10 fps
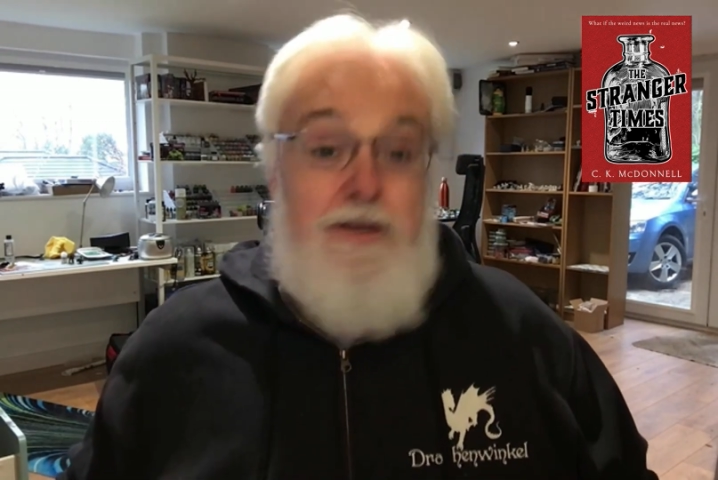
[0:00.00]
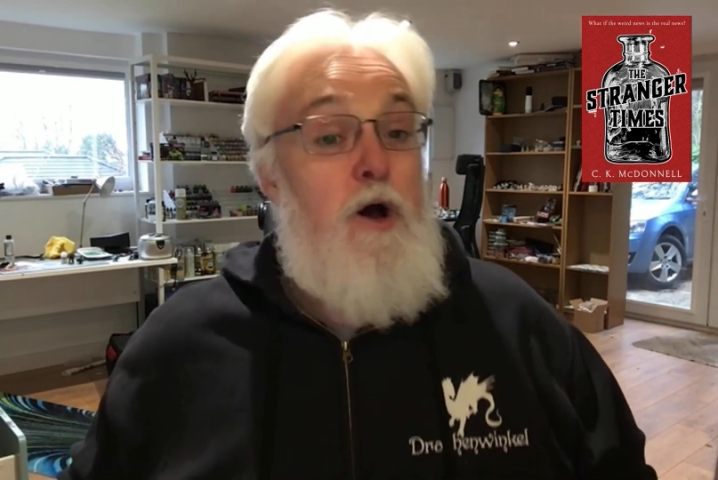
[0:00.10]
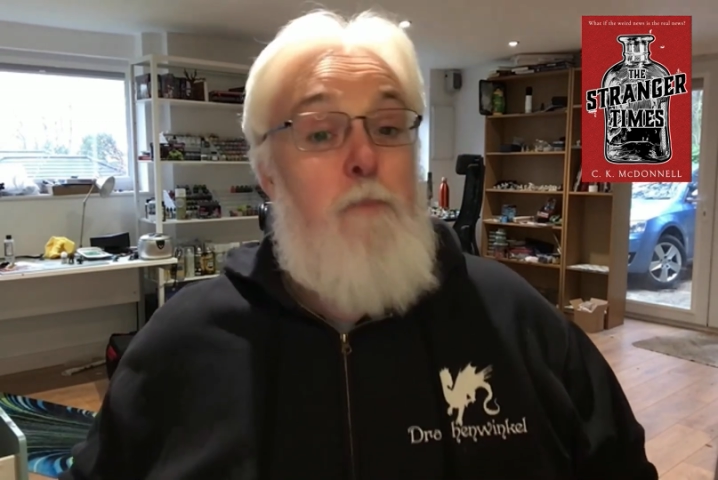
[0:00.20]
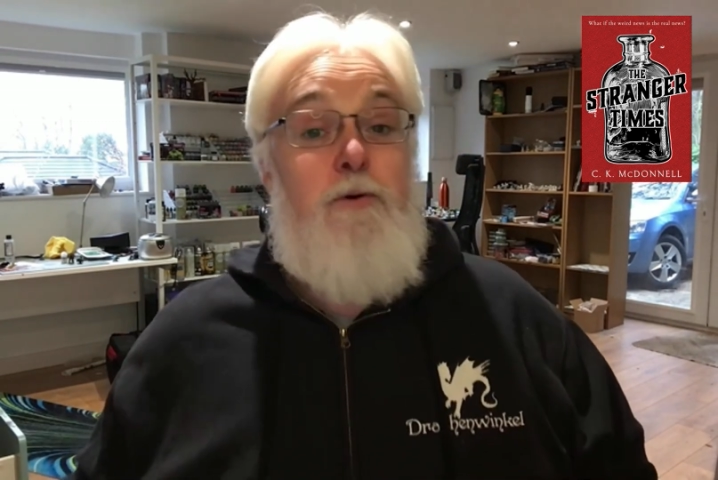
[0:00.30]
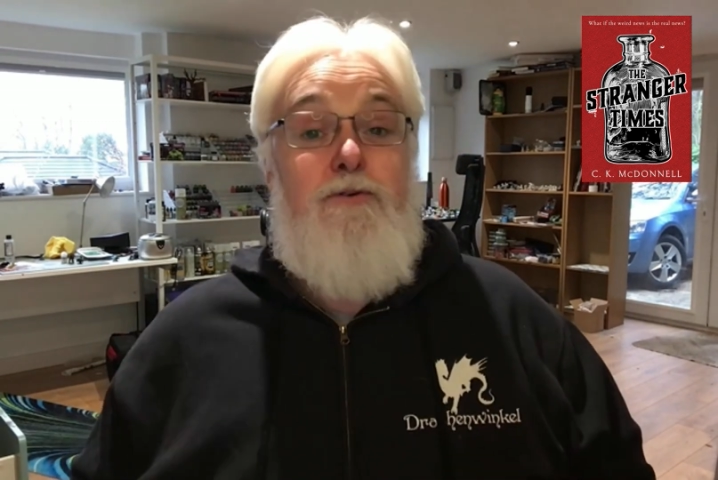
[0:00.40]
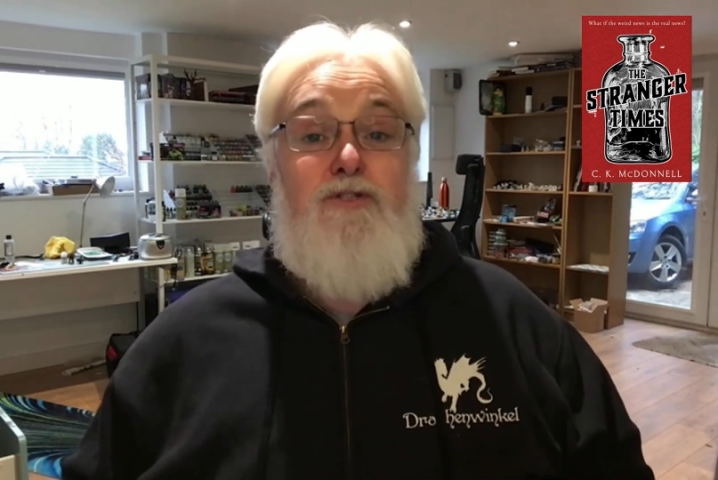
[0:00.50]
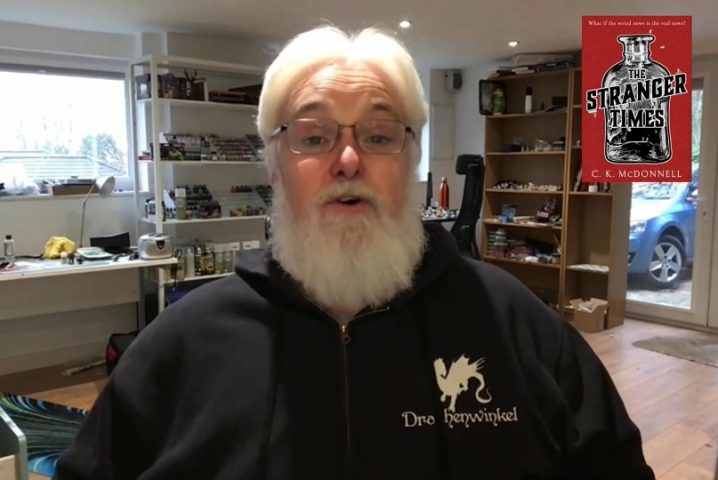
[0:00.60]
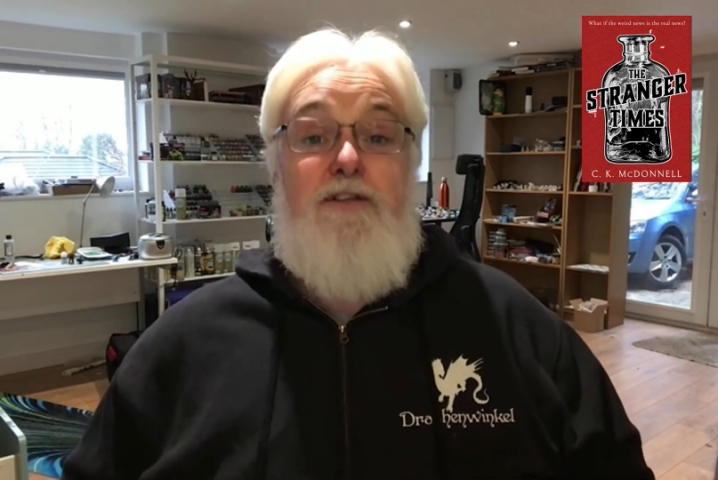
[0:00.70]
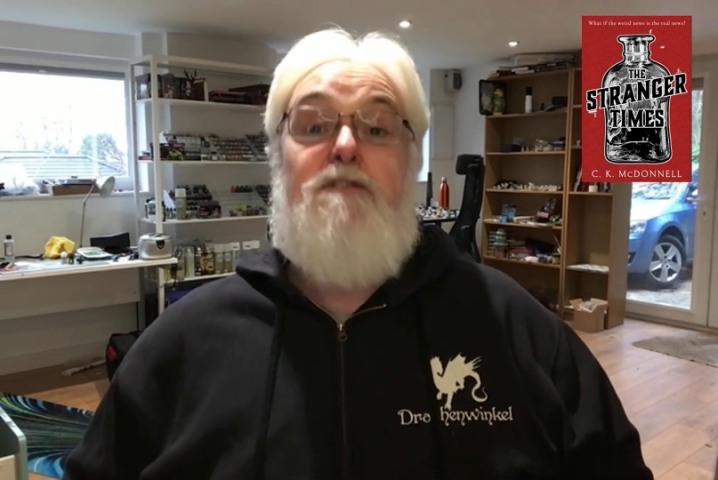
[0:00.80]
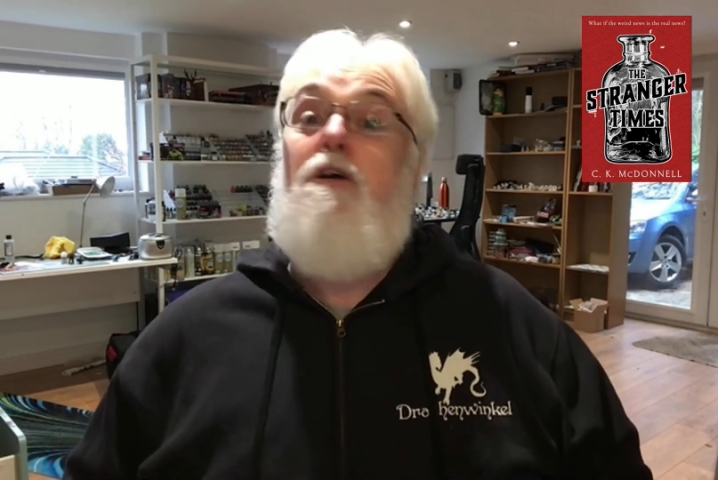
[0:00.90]
I hope you
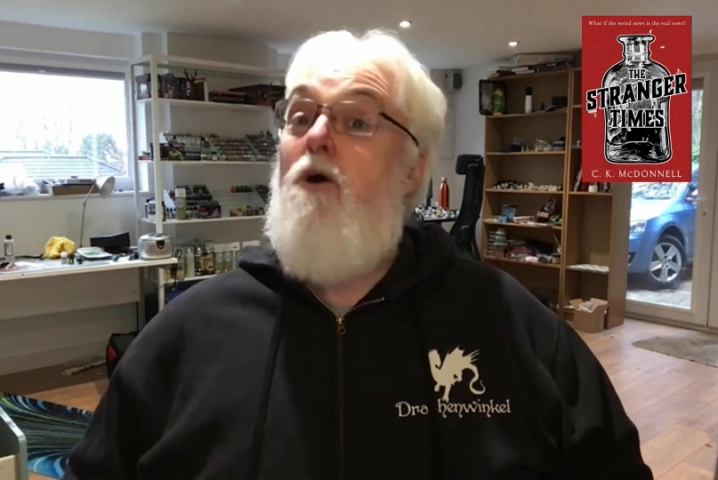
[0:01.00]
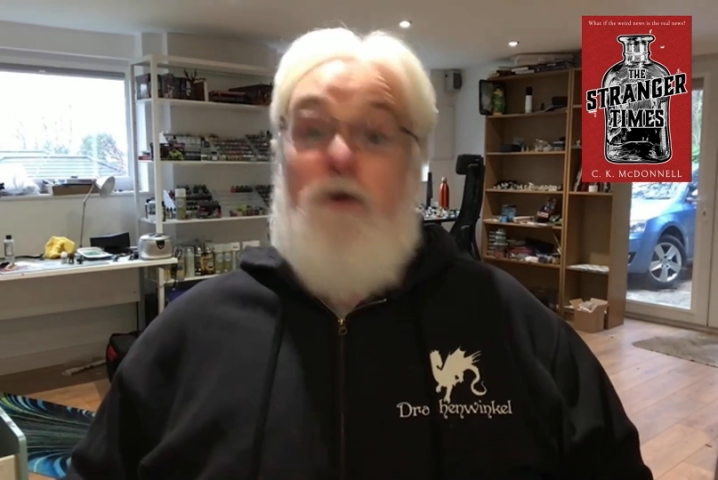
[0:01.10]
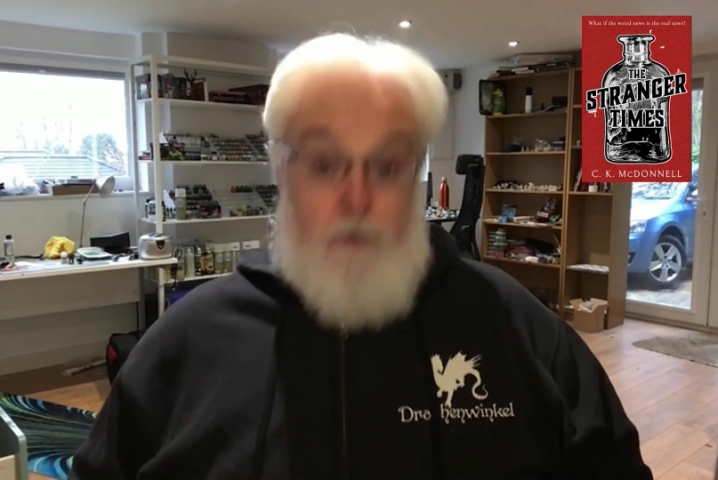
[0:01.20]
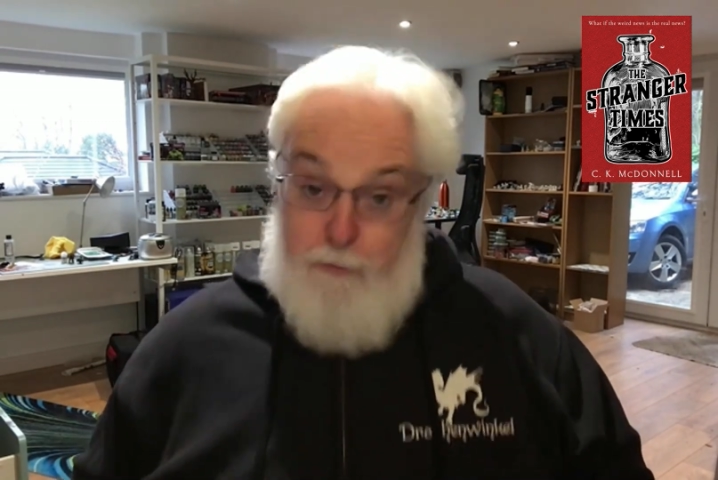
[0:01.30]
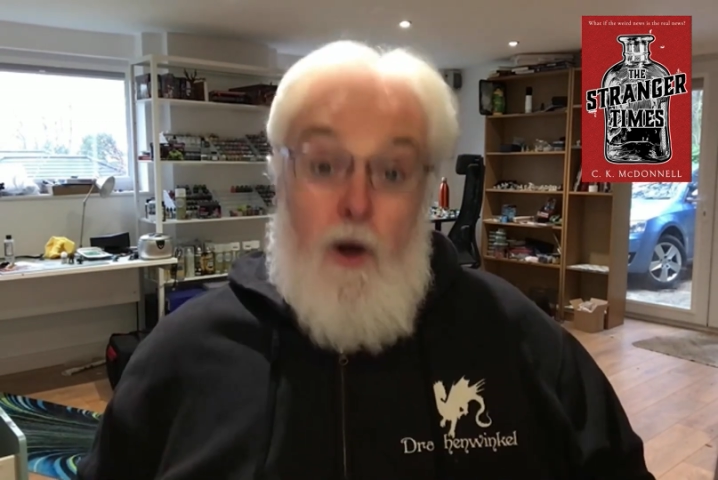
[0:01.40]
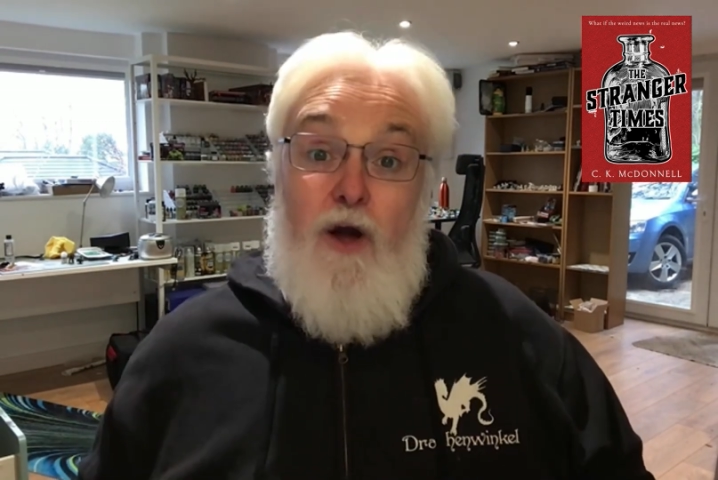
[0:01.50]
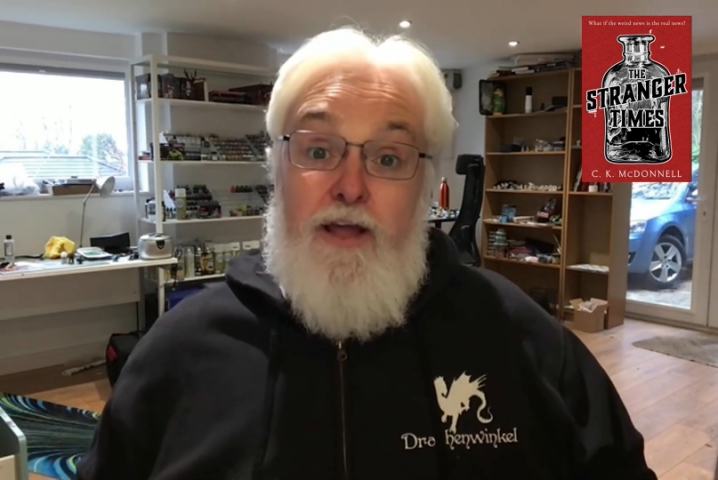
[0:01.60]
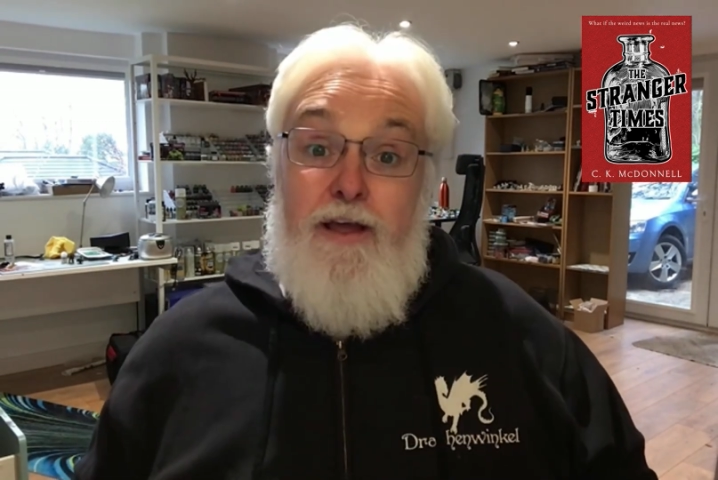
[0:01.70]
enjoyed it. Goodbye.